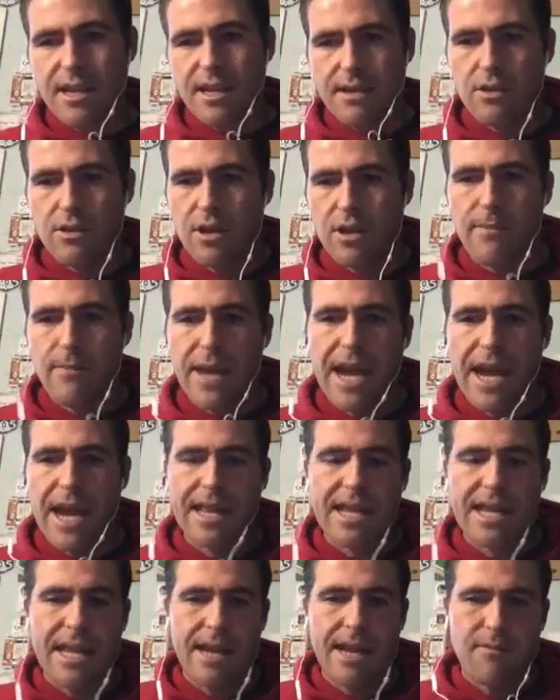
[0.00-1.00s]
the
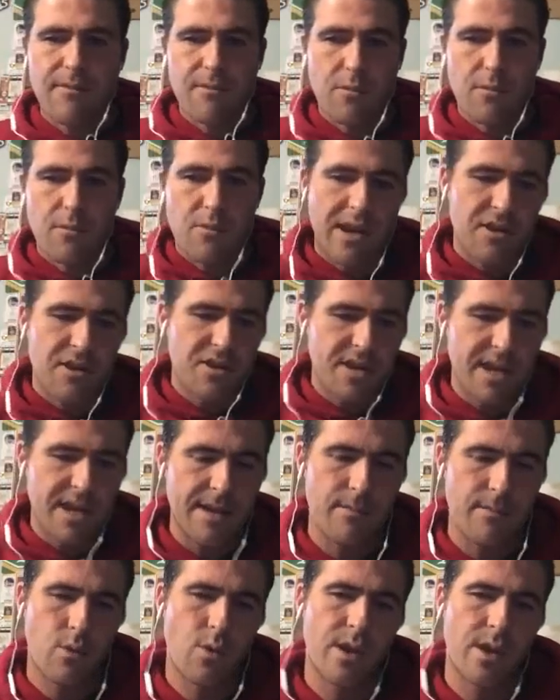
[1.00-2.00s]
good thing looking back at the
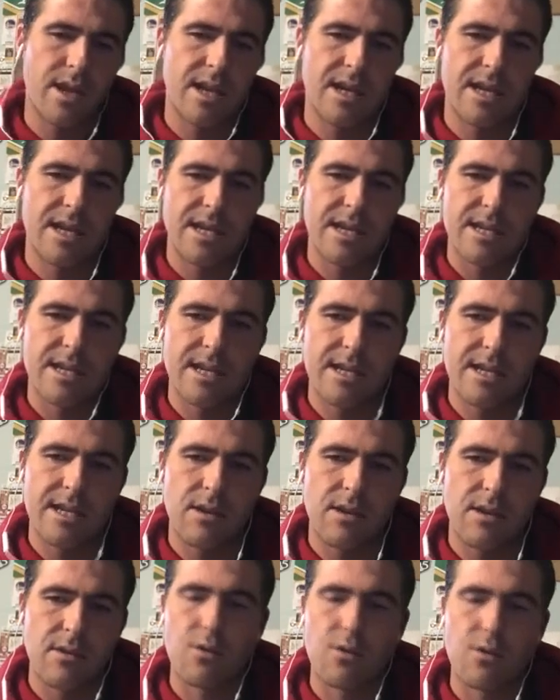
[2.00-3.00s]
game from Raiders
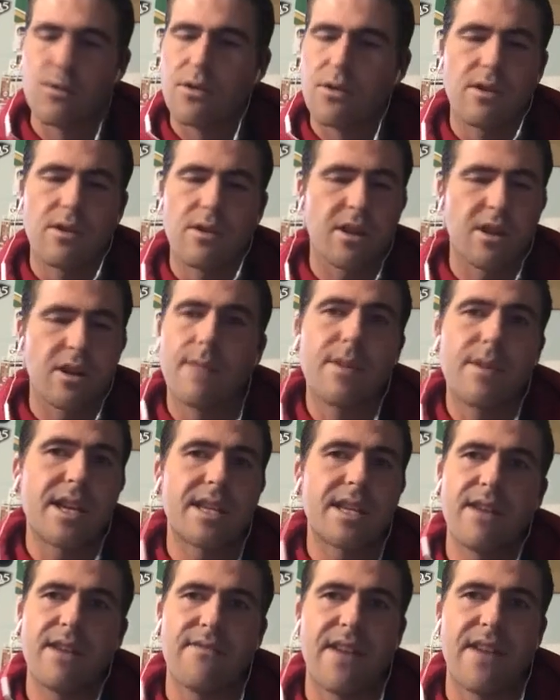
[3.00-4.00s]
standpoint is
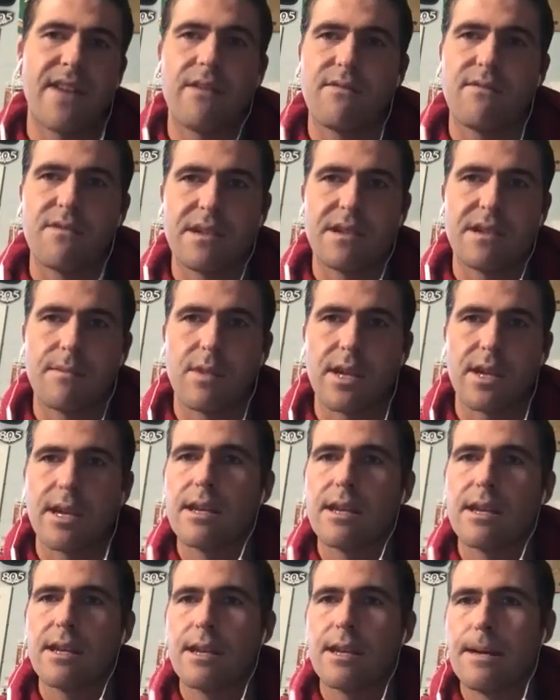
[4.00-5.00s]
they're going to be a
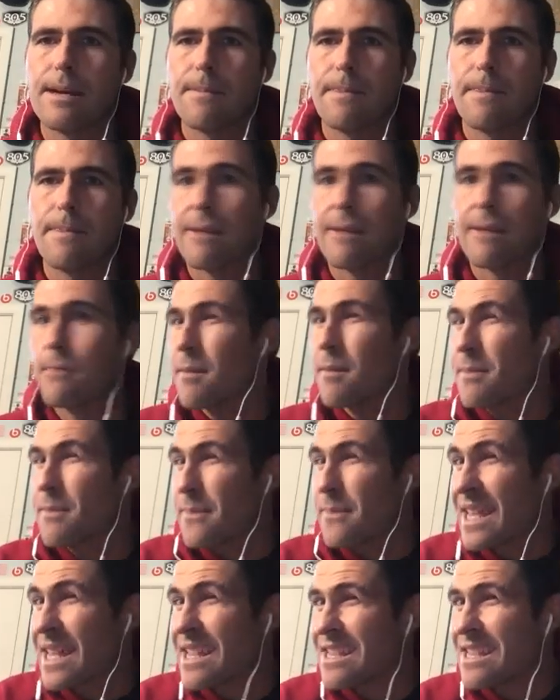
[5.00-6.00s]
tough out for somebody.
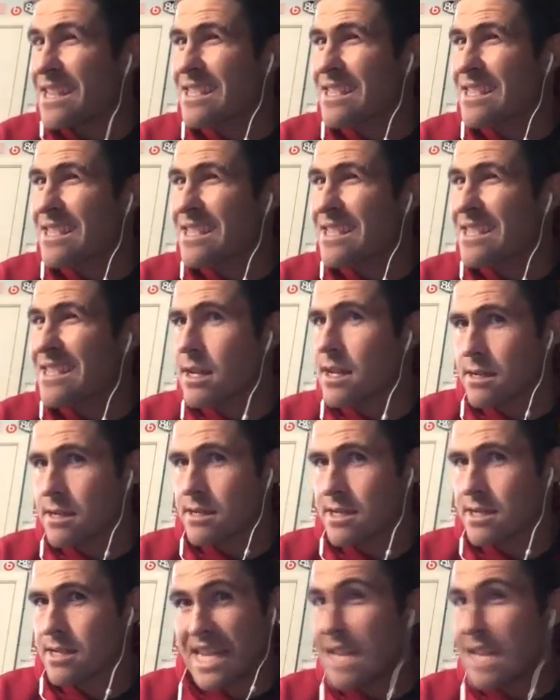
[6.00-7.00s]
They could probably
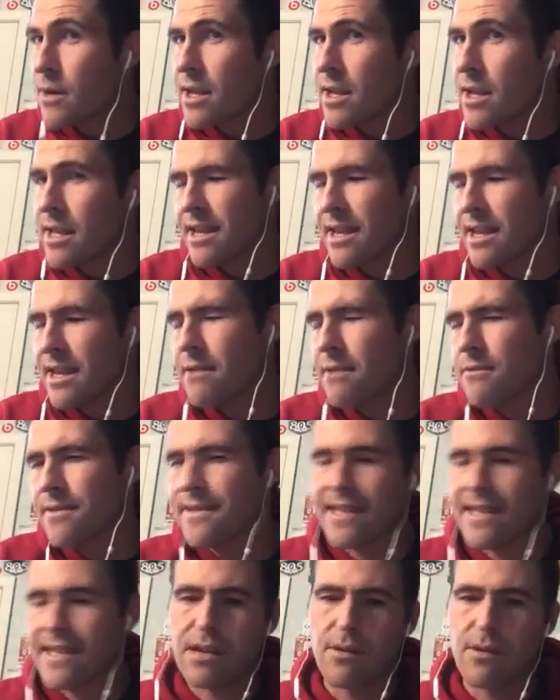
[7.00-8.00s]
beat
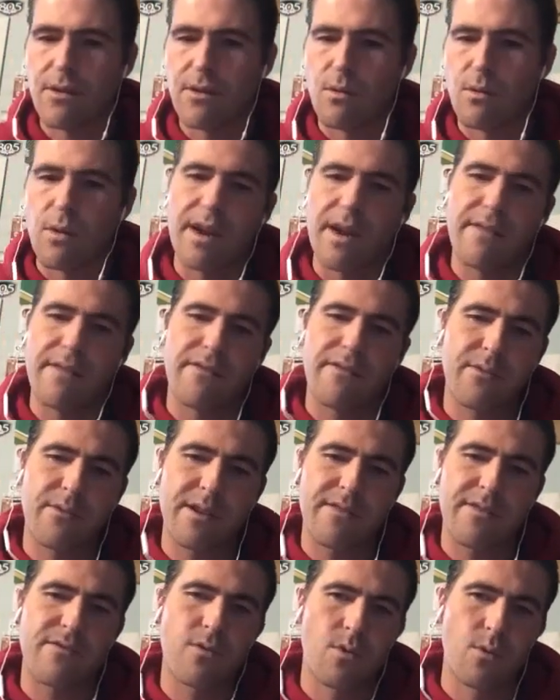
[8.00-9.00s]
anybody. I don't think
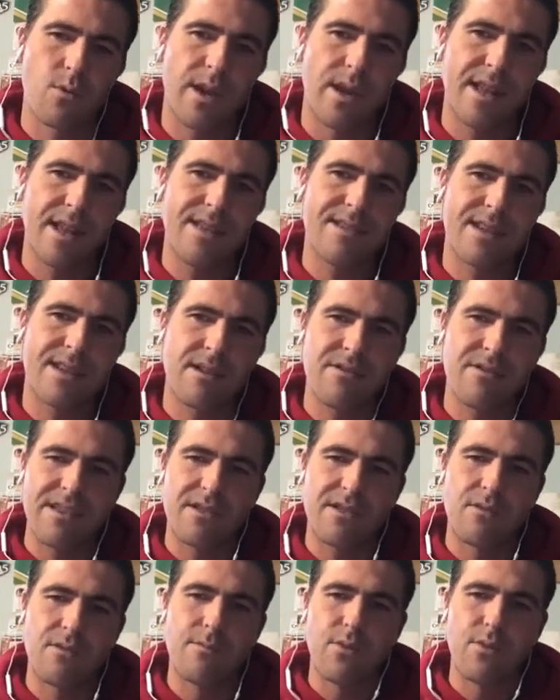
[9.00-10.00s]
they can go on a run of 3 to
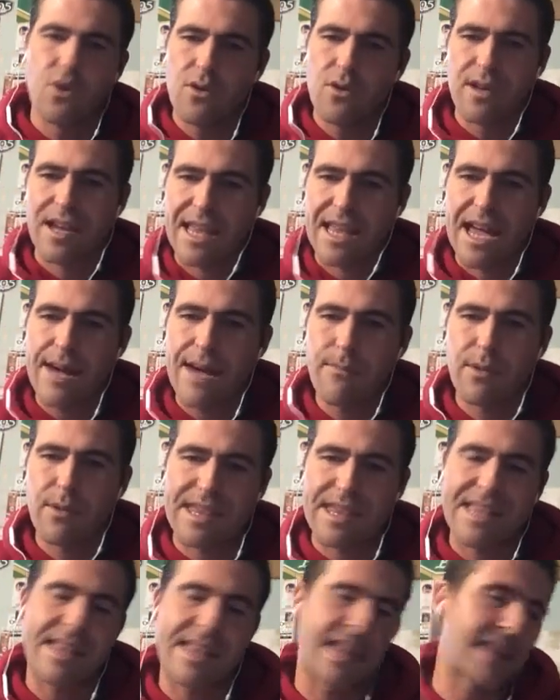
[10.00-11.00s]
4 wins. I don't think they're
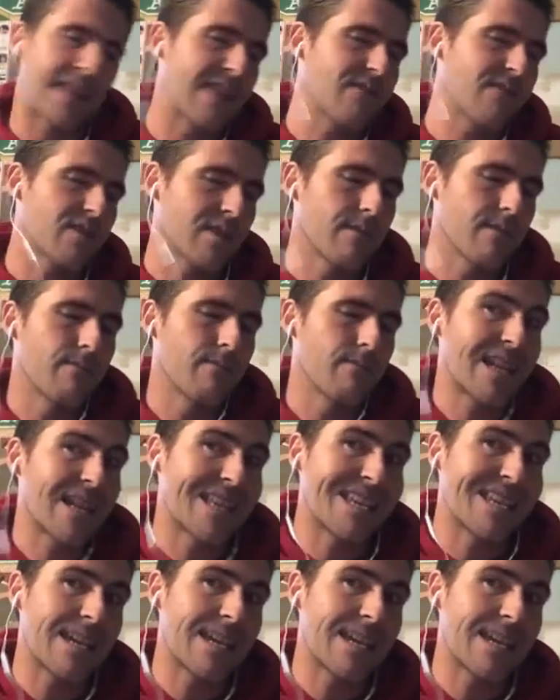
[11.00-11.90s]
built like that, but I think they